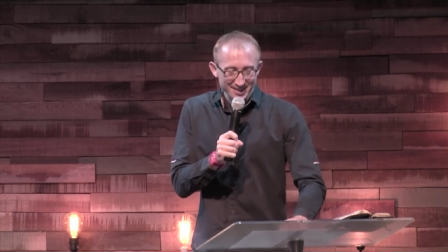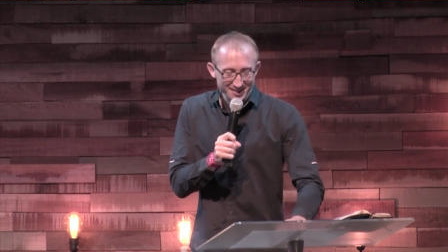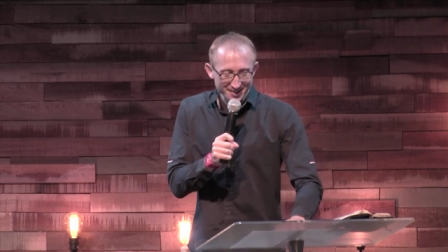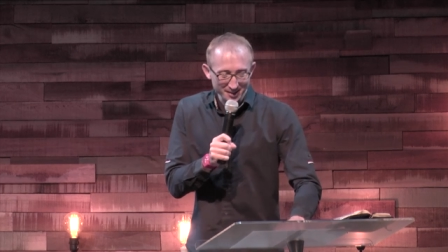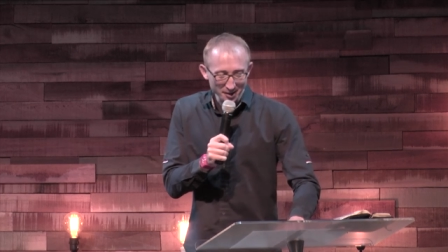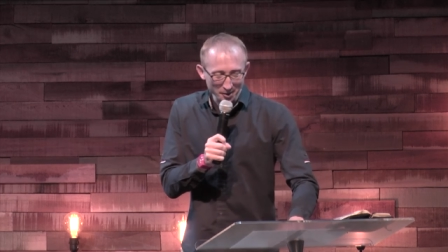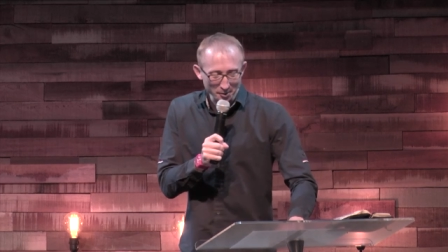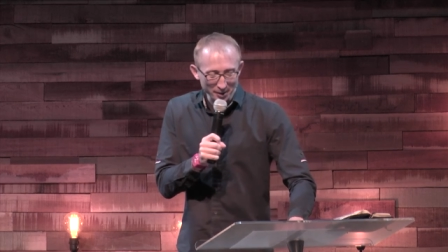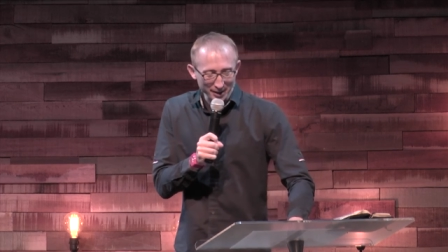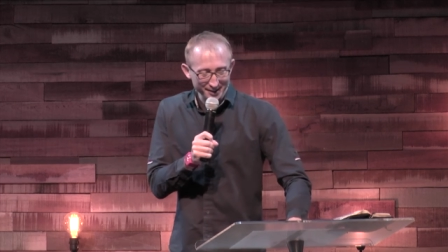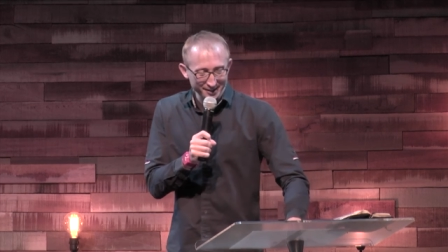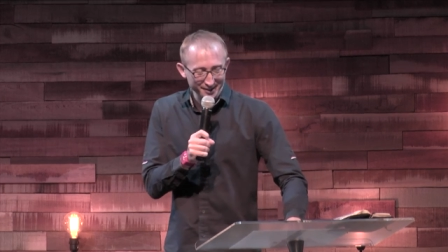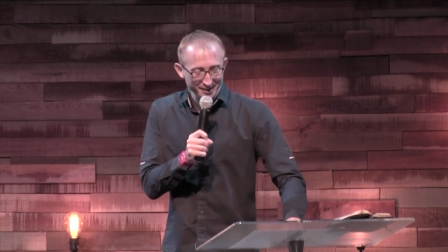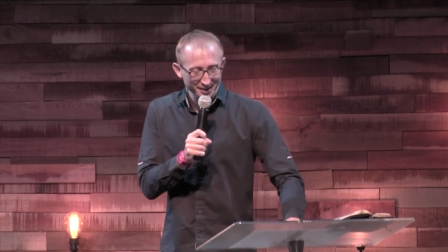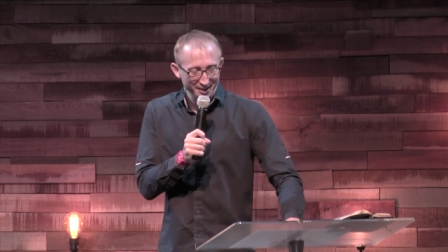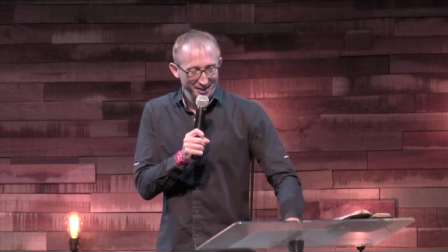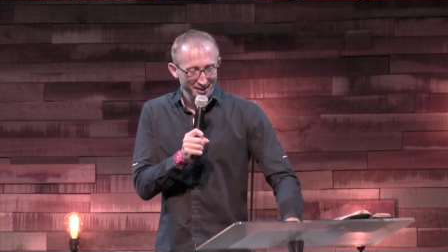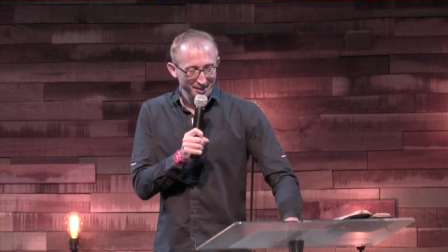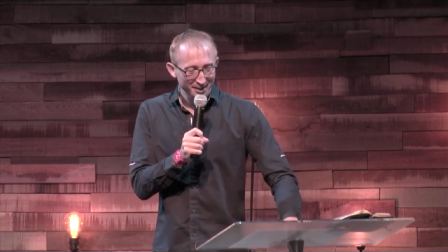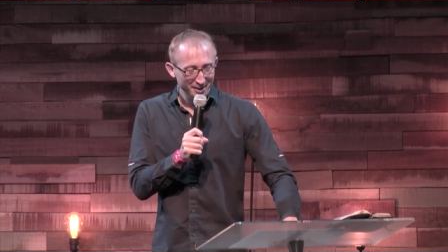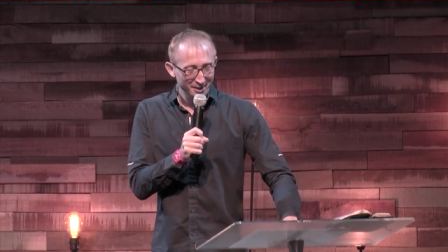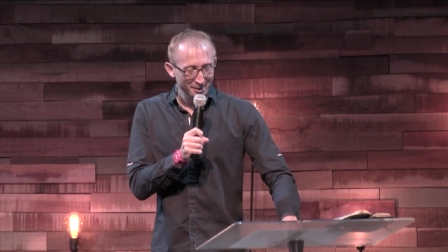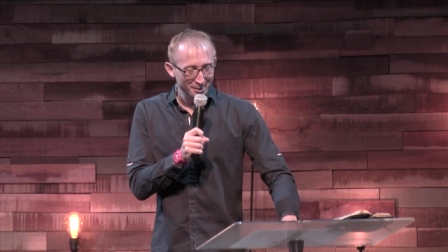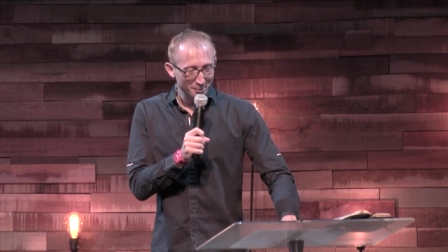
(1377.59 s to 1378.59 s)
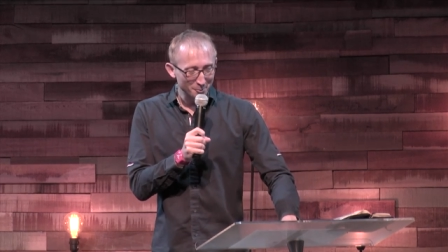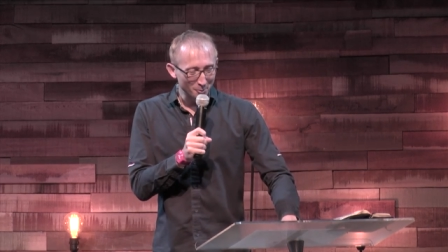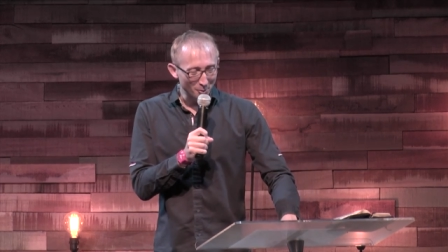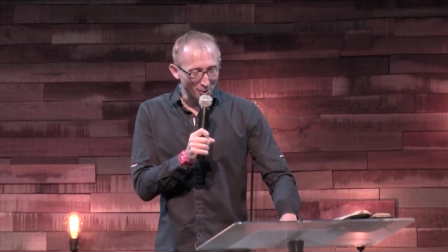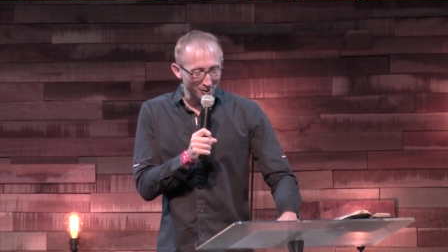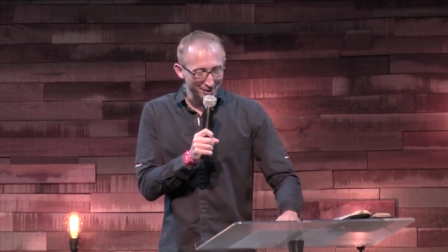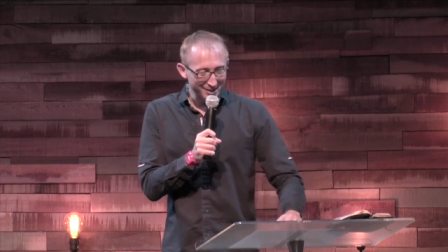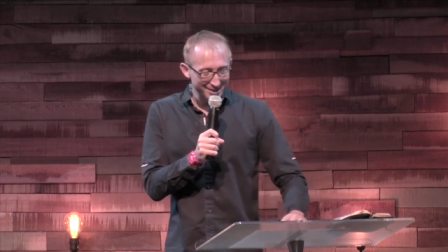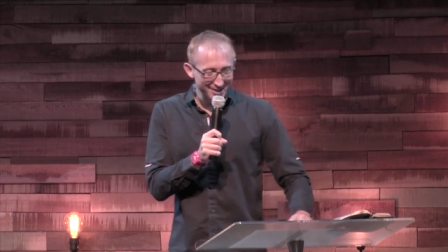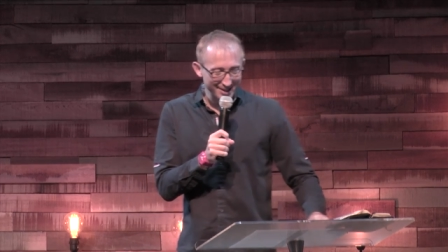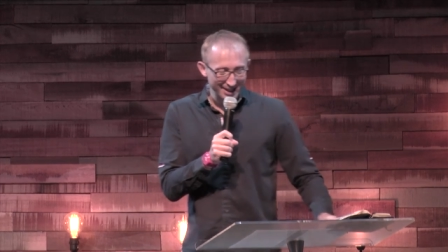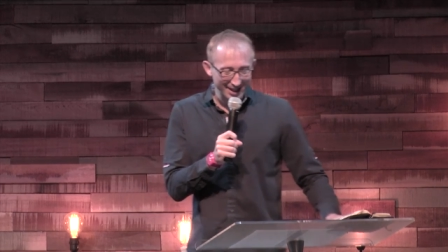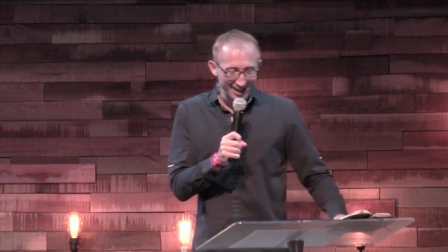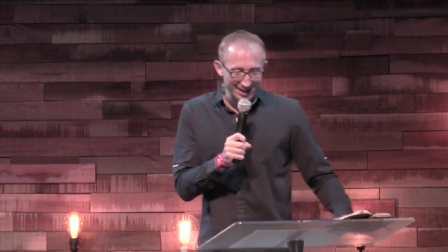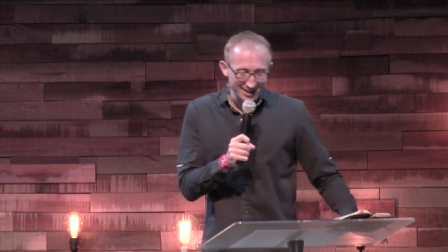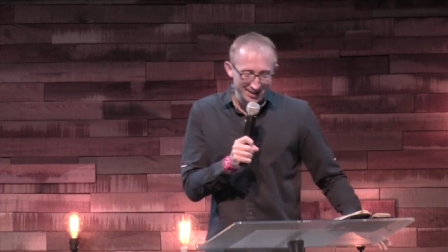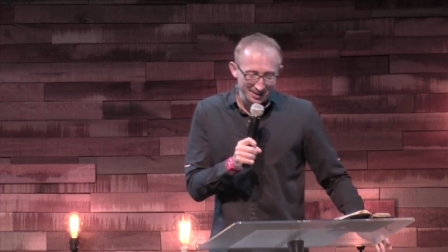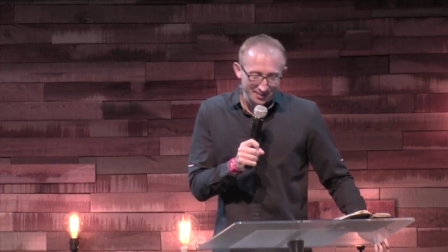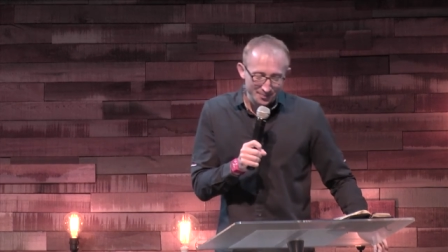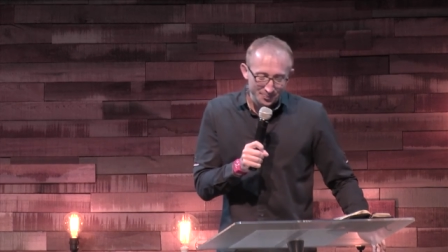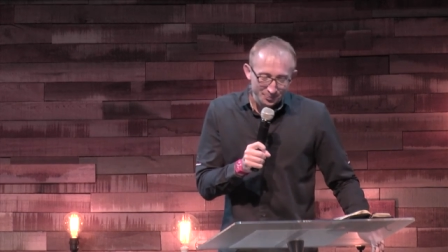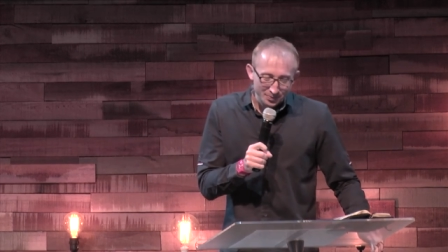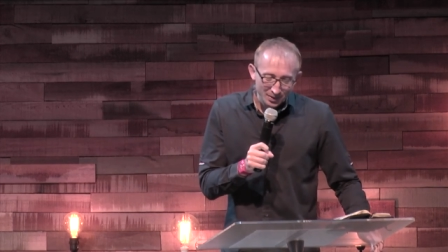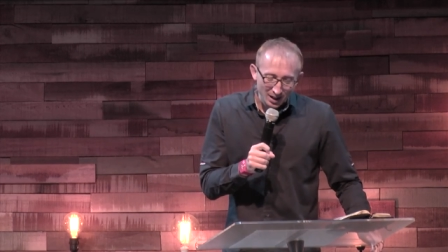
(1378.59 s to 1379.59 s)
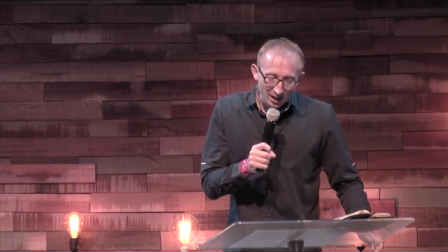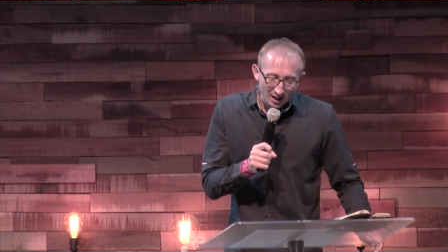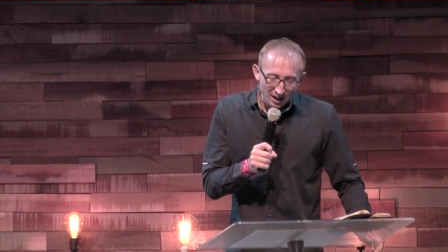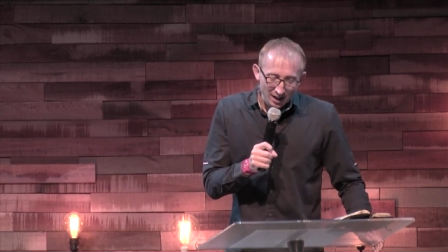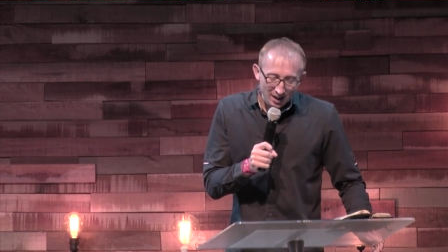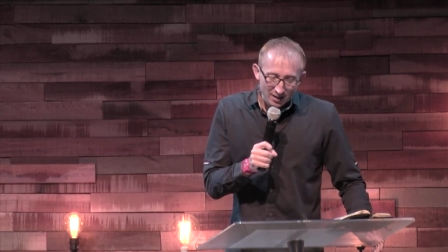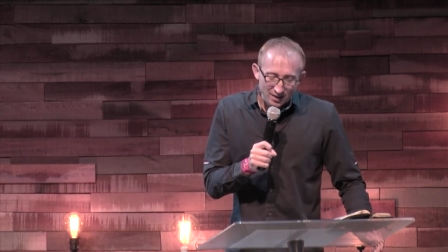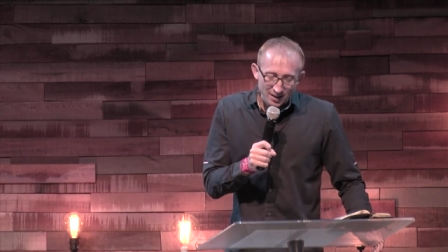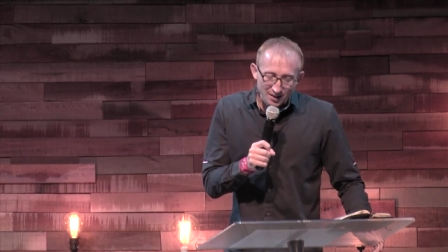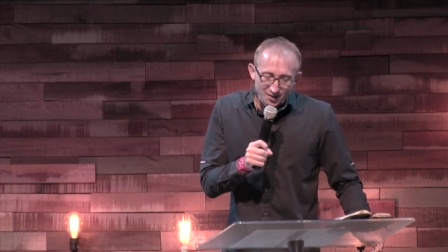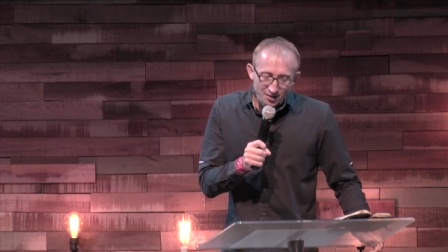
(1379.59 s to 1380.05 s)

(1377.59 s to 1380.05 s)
Lewis once said, there's